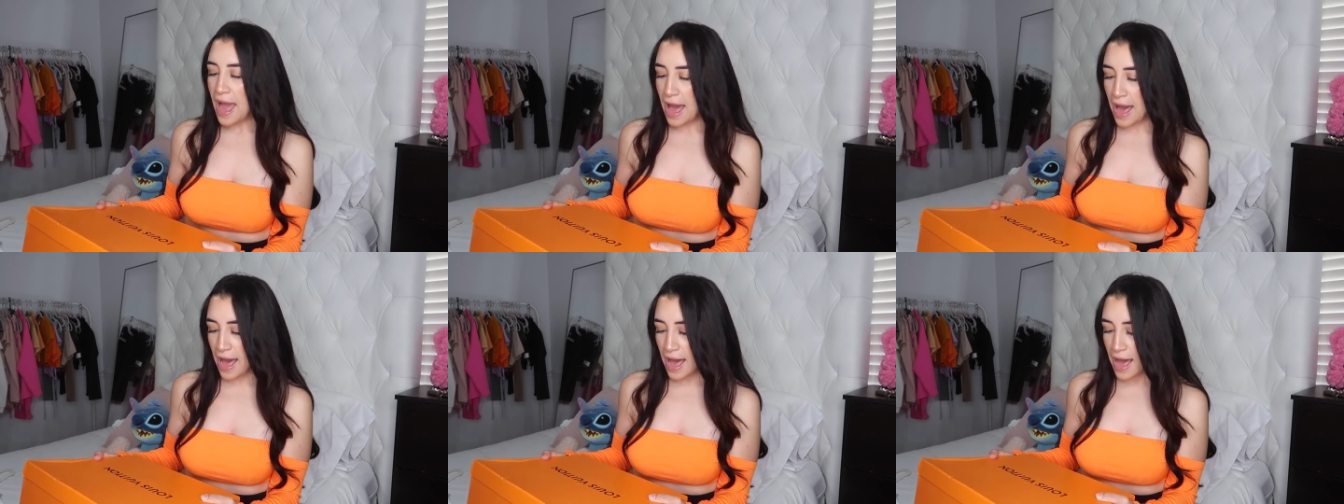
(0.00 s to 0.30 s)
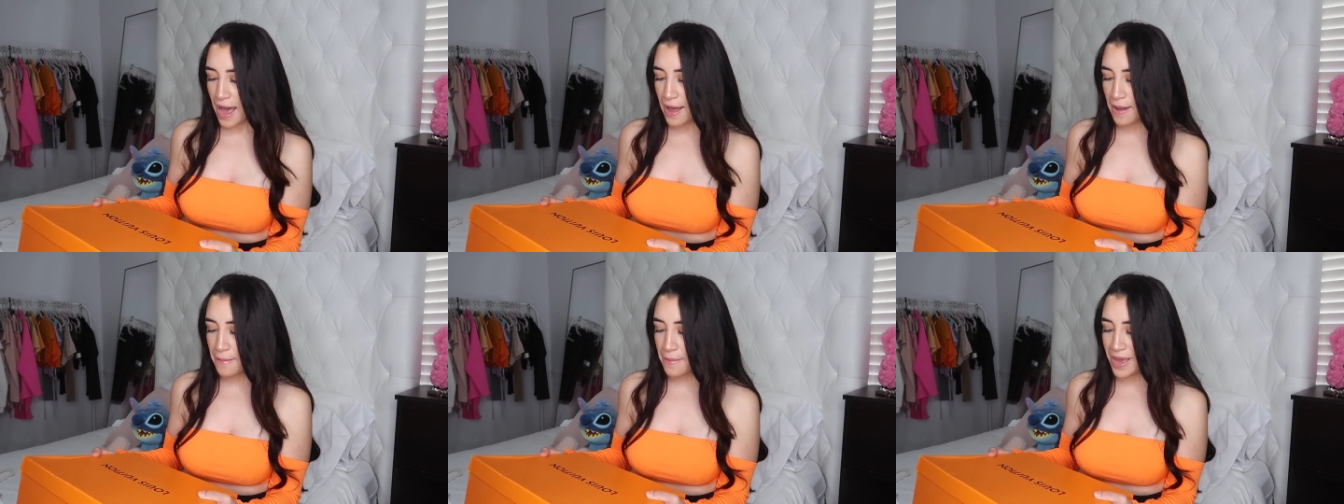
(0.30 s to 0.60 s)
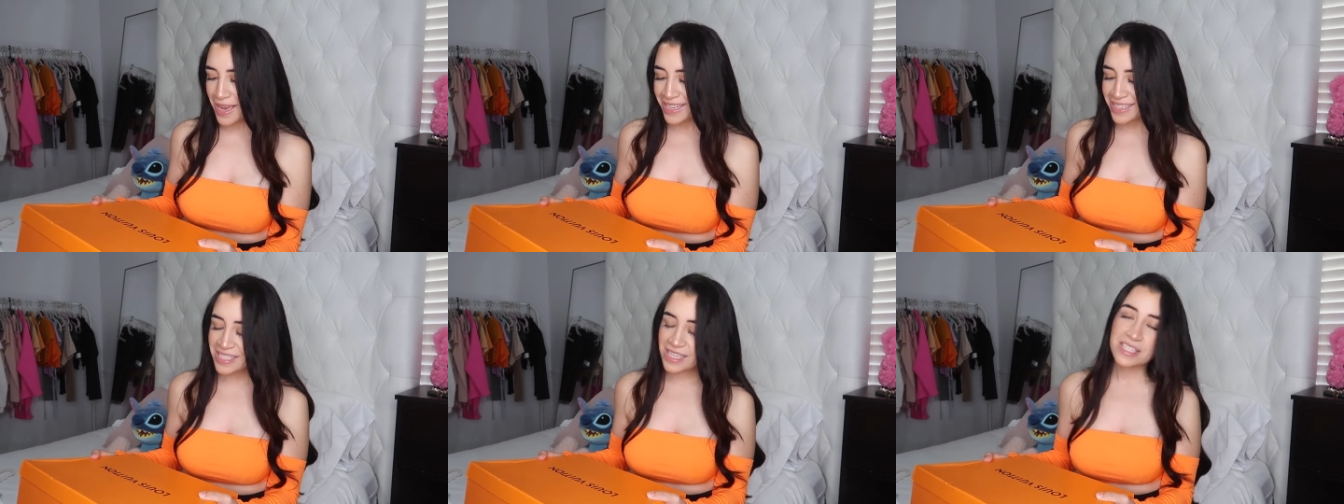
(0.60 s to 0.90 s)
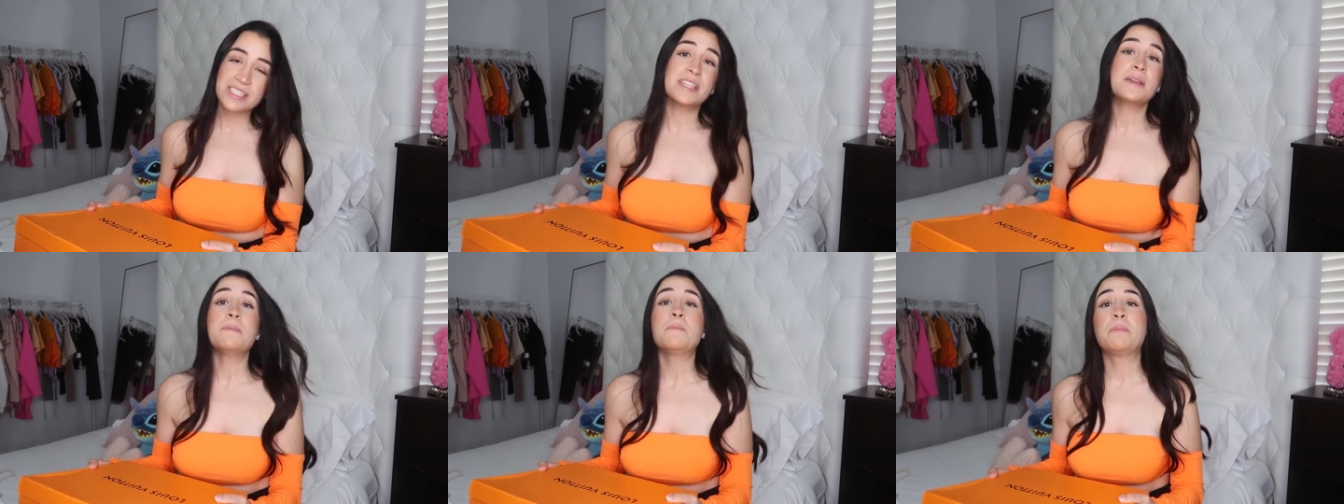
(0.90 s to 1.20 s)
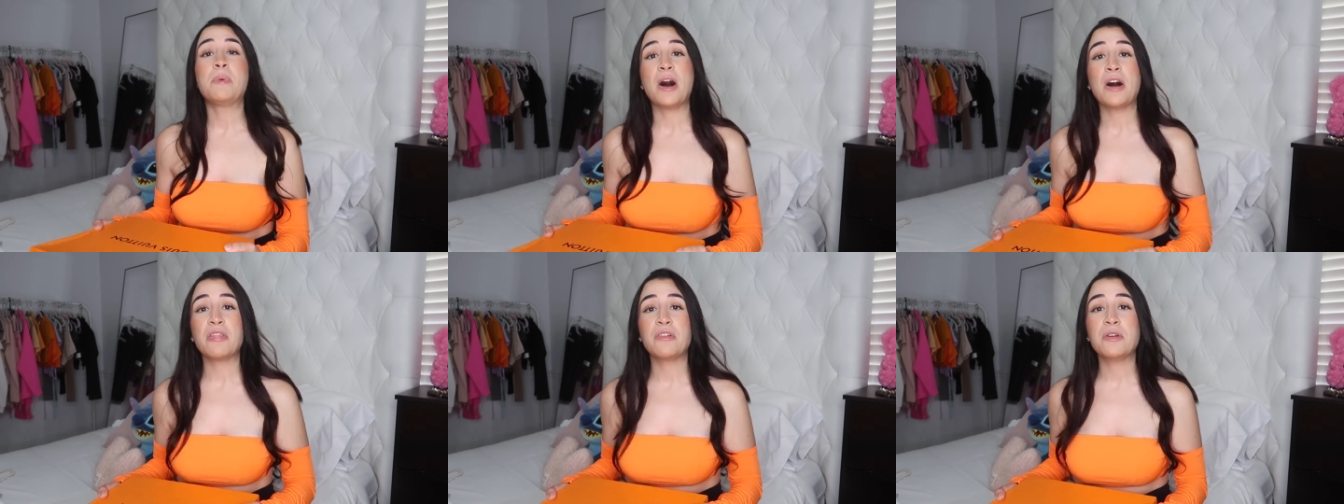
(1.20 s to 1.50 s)
Um, it
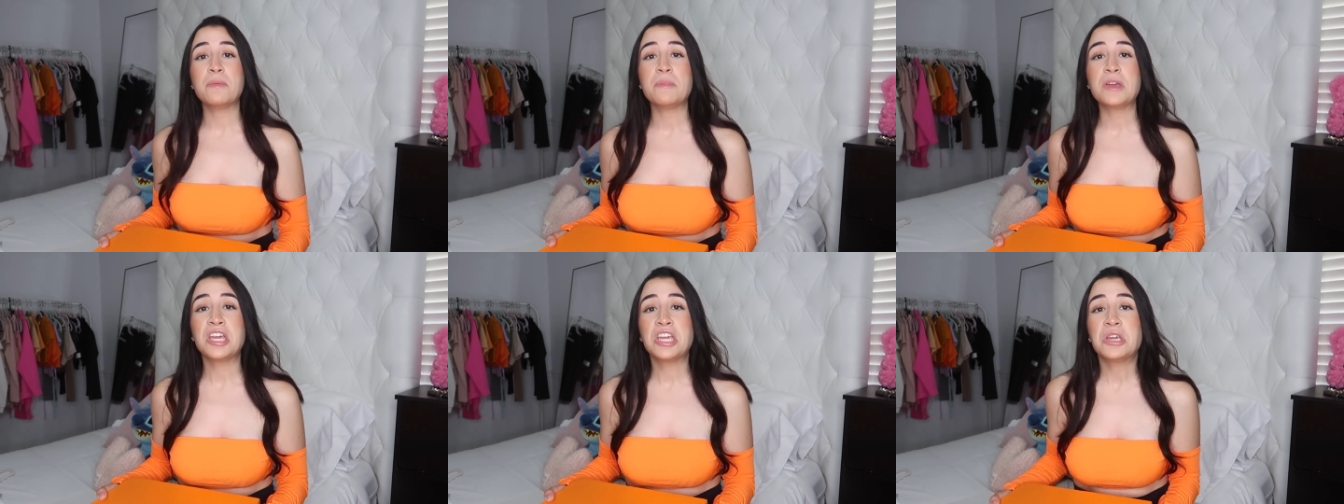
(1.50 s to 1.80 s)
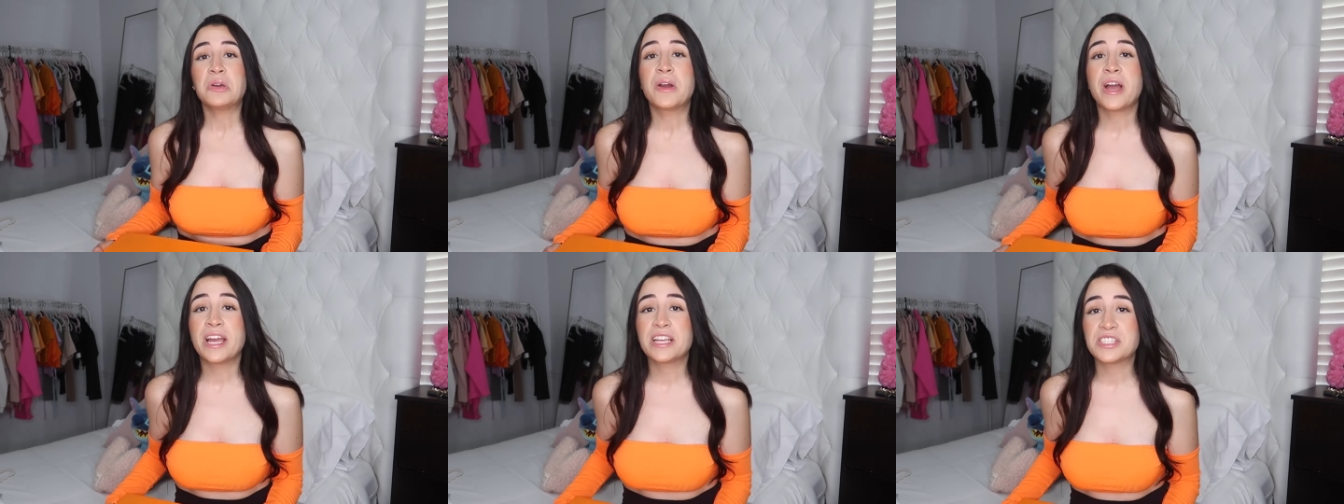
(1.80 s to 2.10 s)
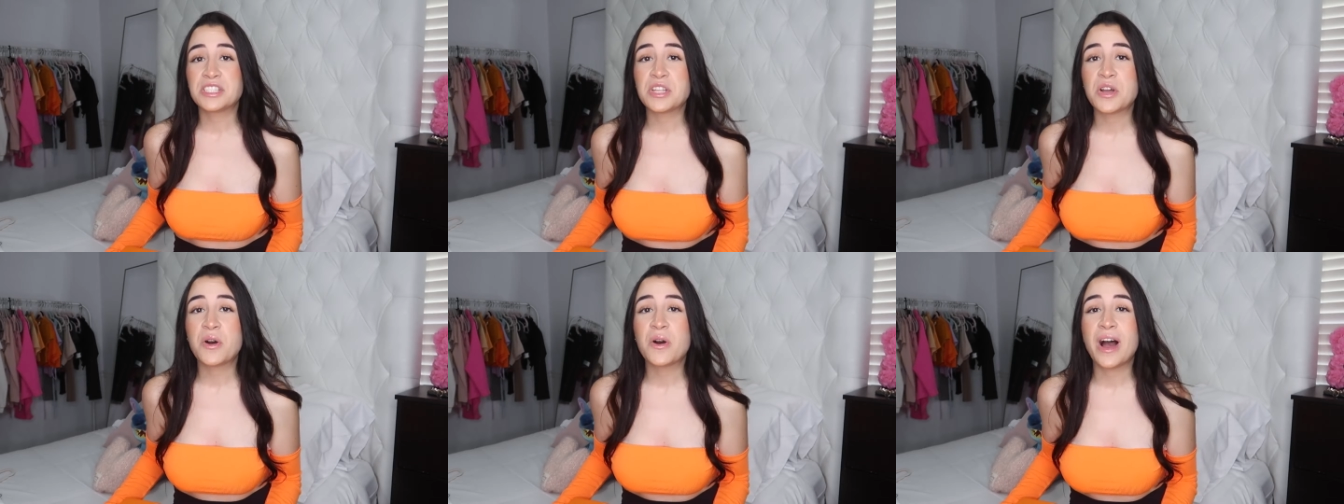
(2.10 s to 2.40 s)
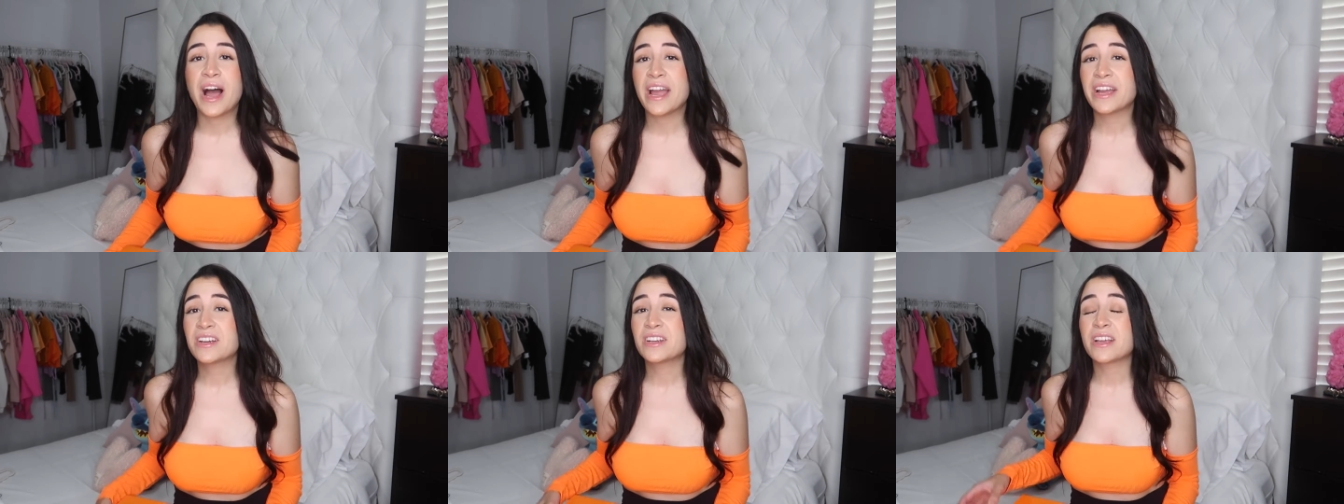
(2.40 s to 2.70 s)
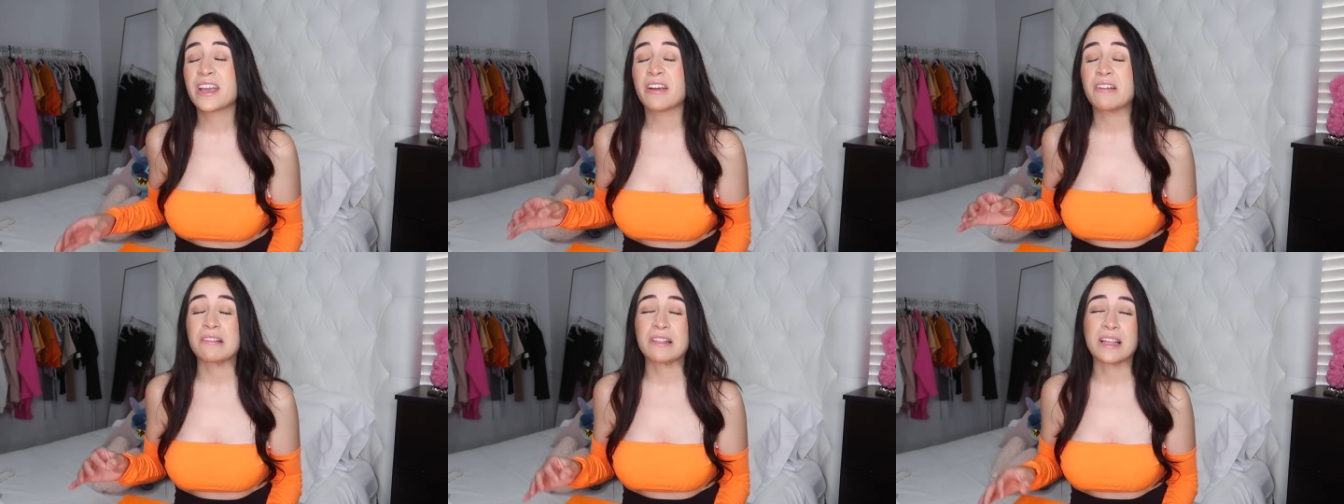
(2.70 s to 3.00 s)
doesn't bother me. You guys know I
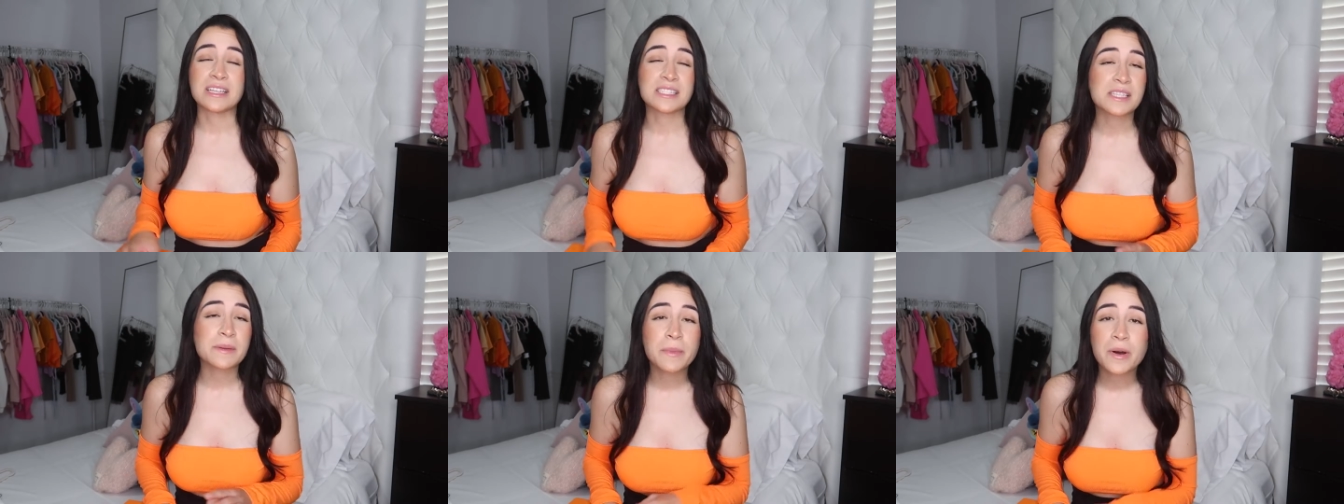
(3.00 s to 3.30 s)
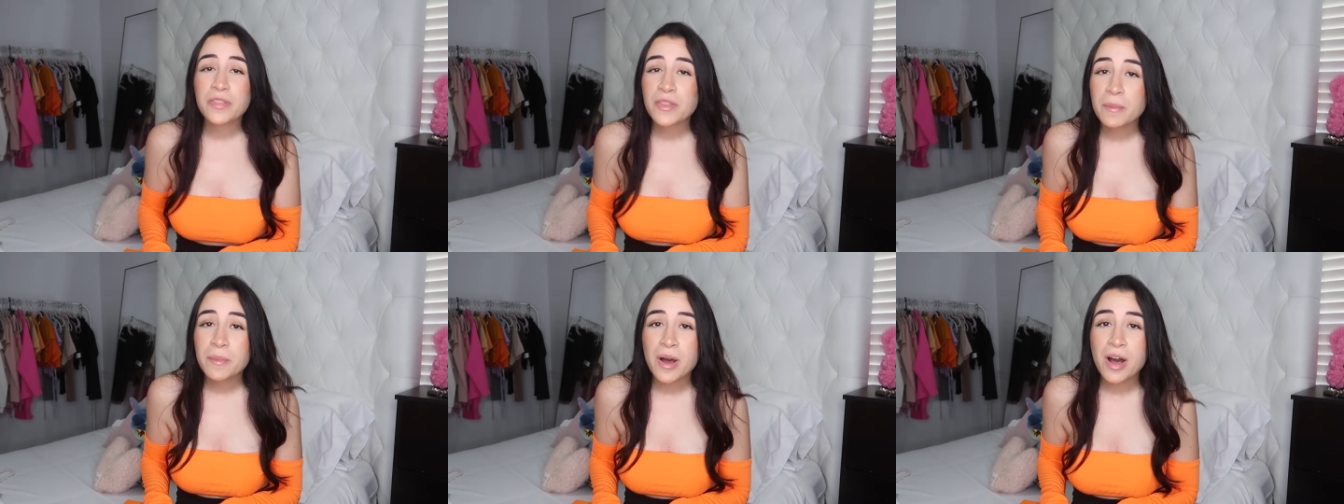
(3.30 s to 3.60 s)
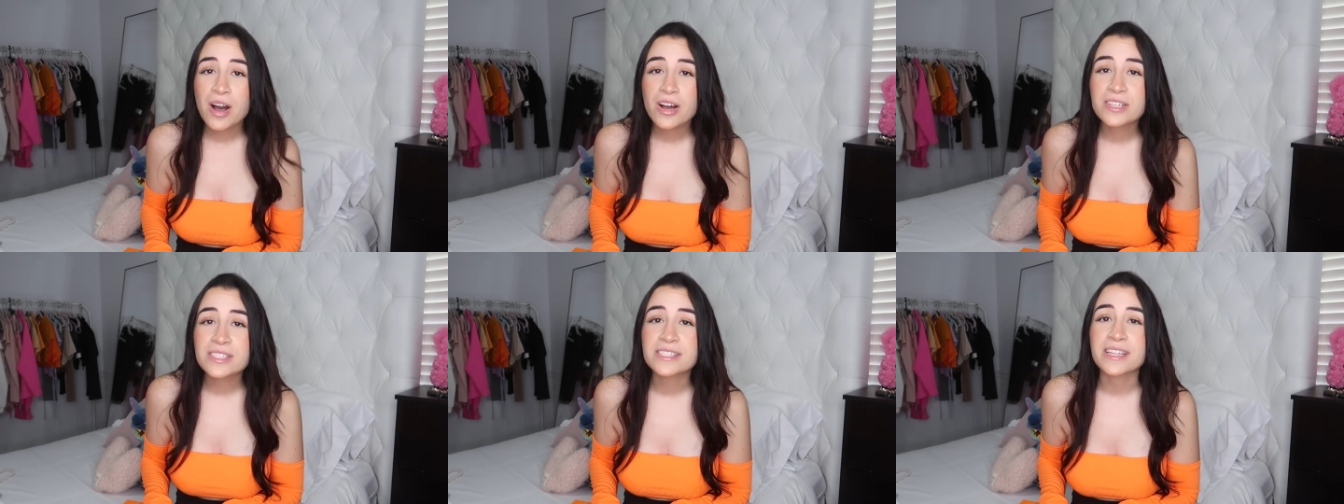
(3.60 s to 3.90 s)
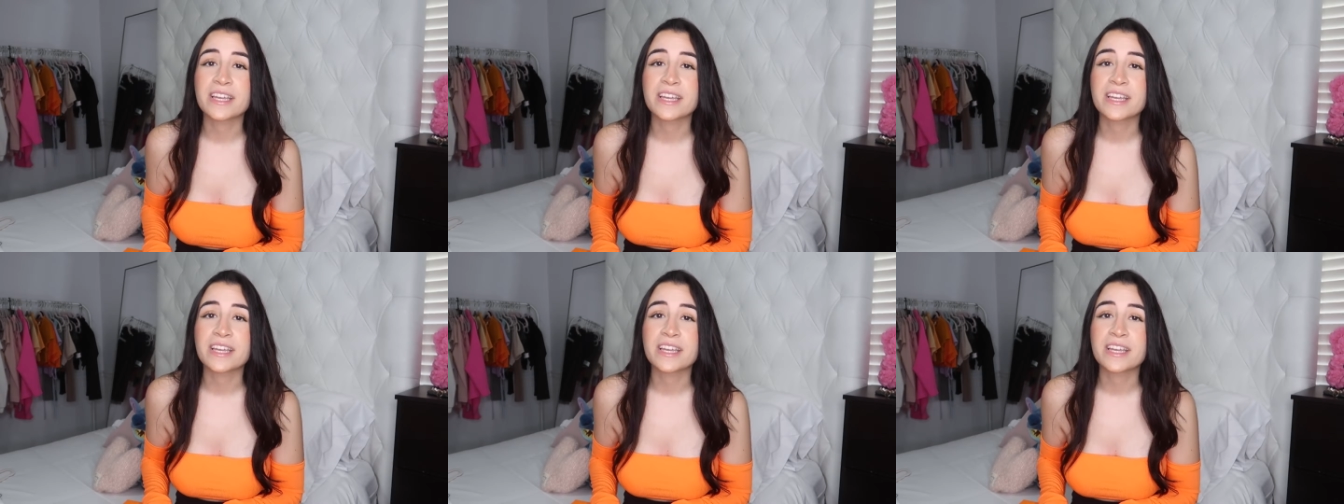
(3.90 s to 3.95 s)
could care less about the box.